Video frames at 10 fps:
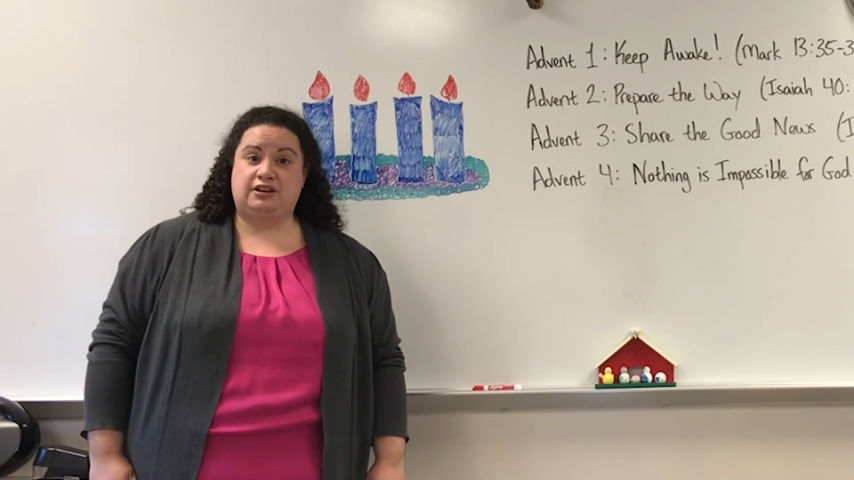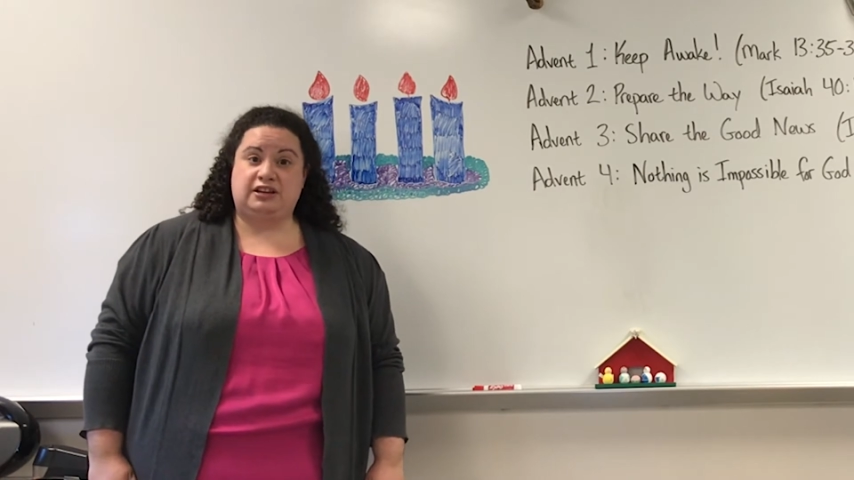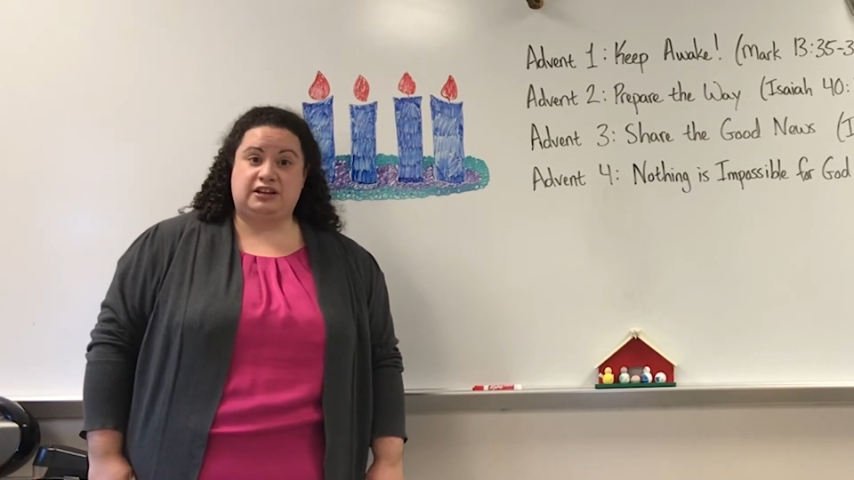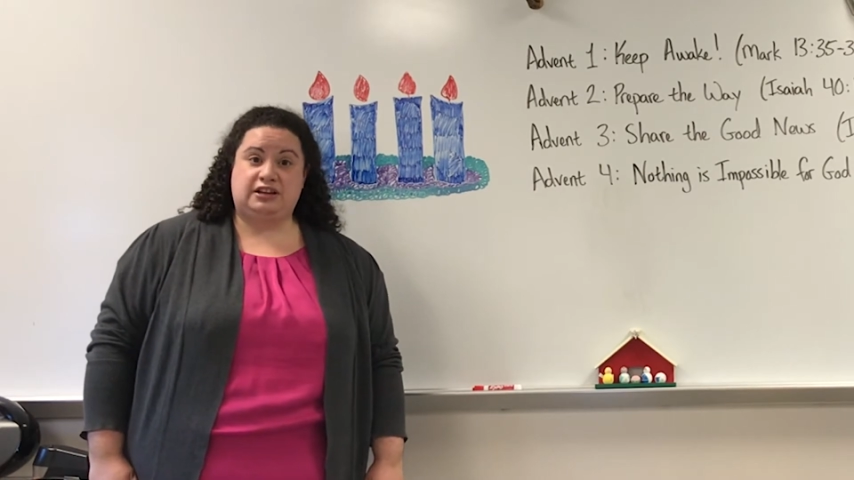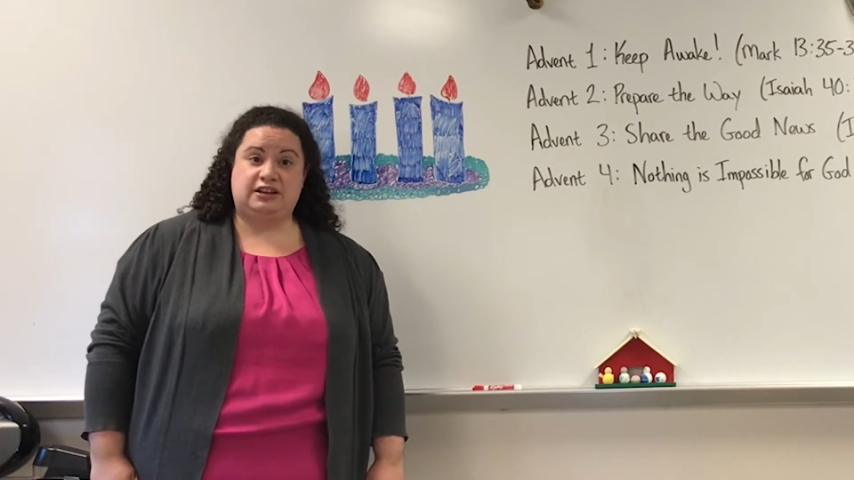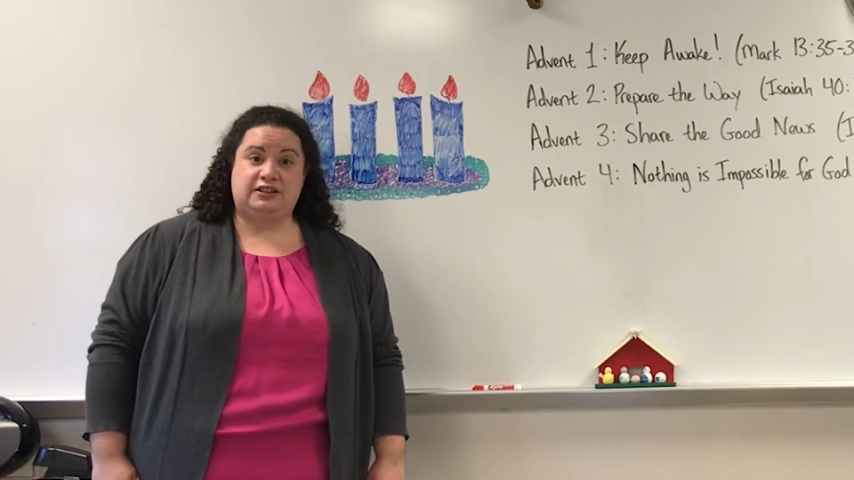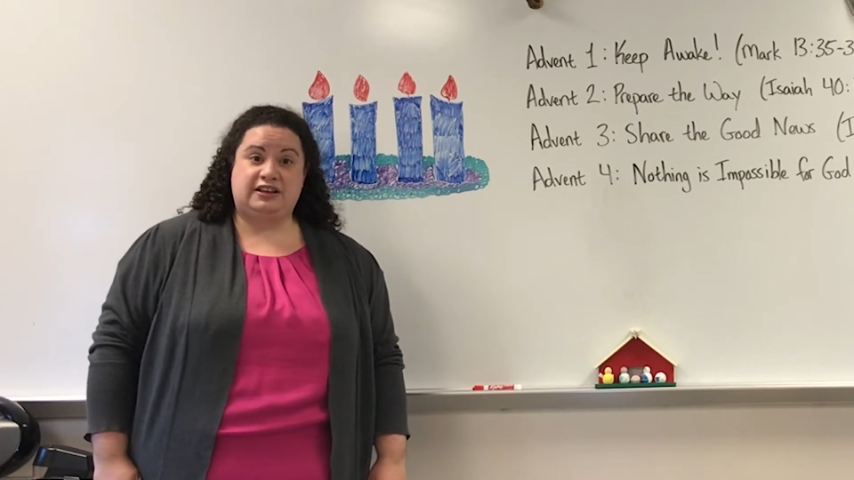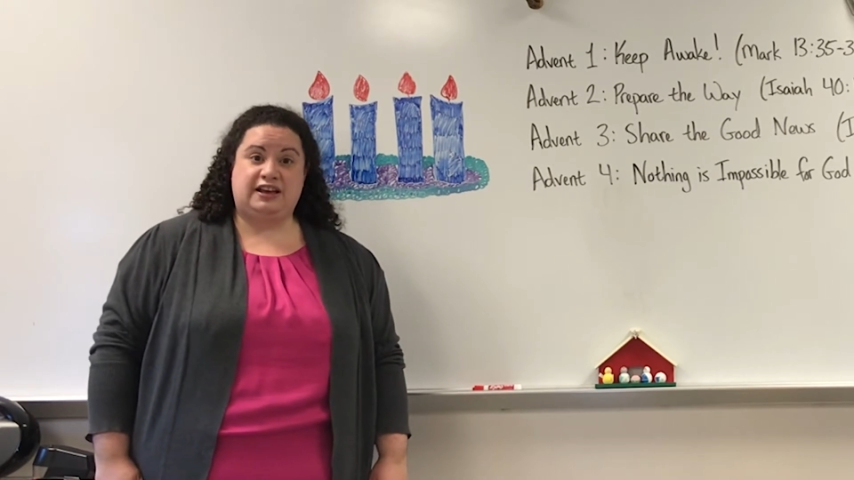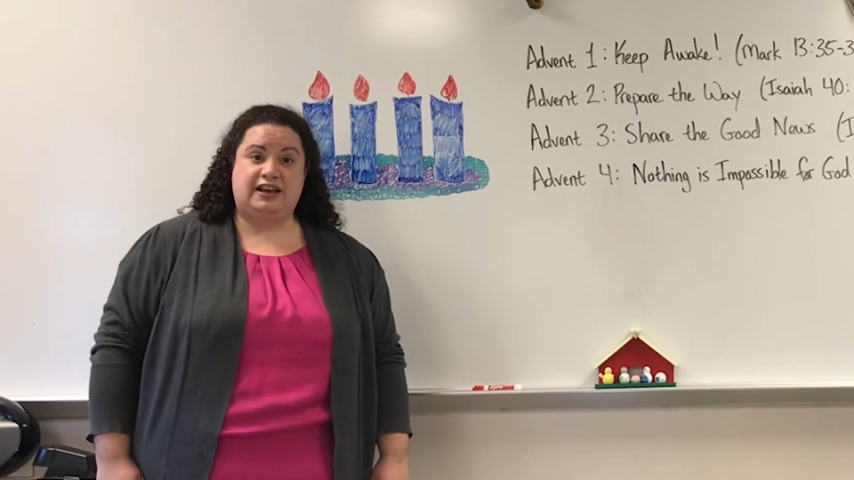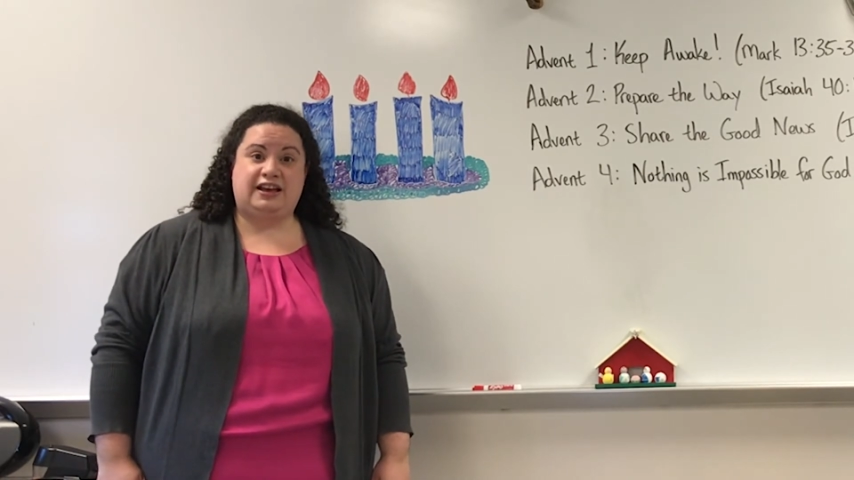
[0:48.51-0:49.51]
he
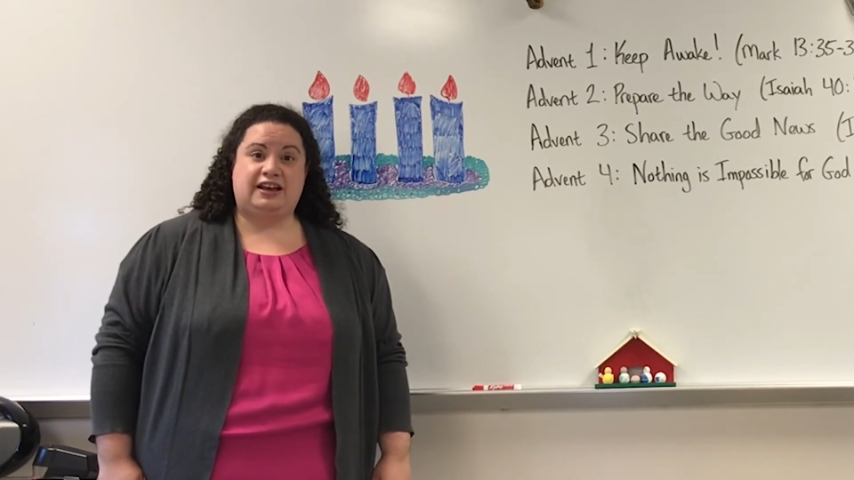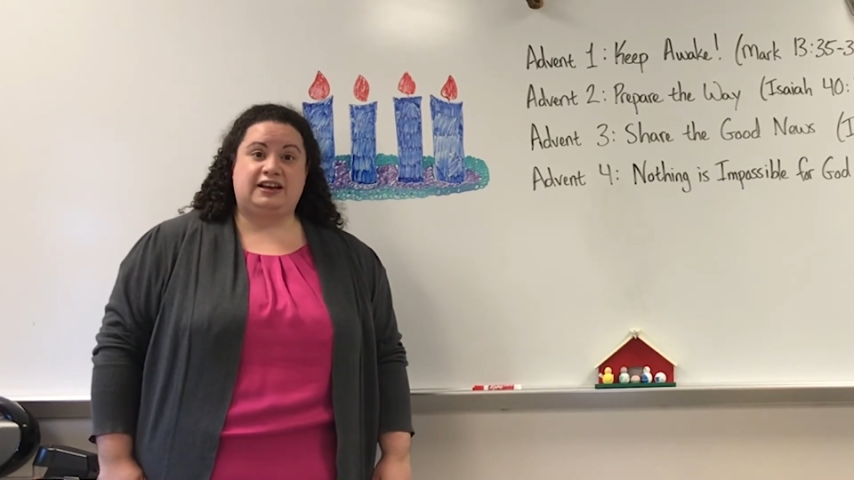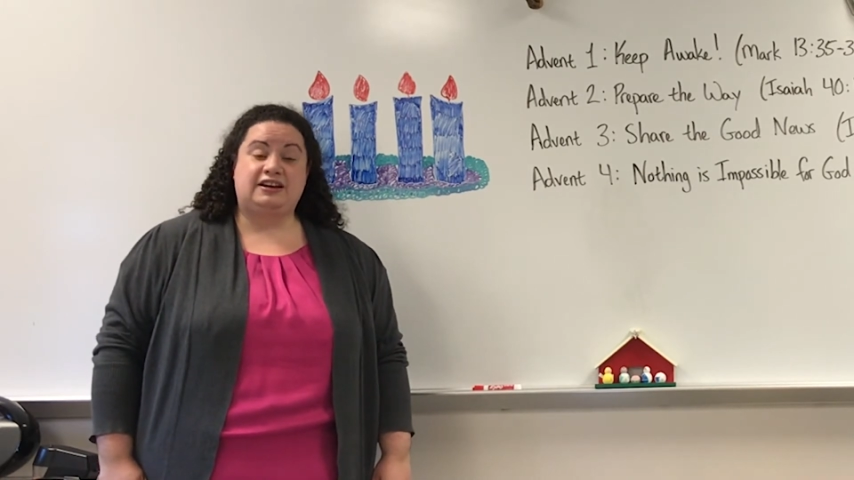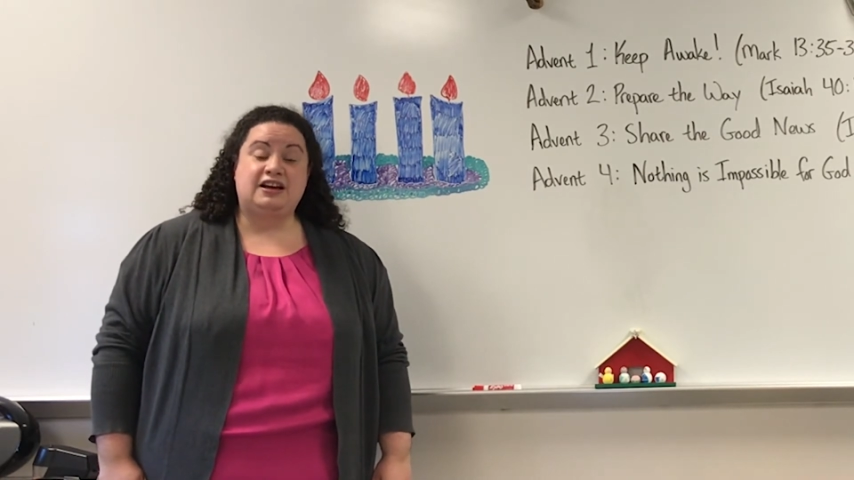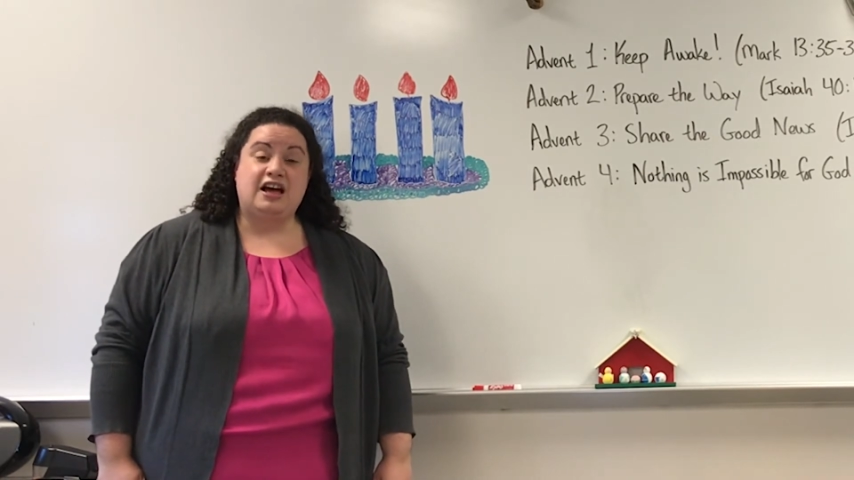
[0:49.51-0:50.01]
lay.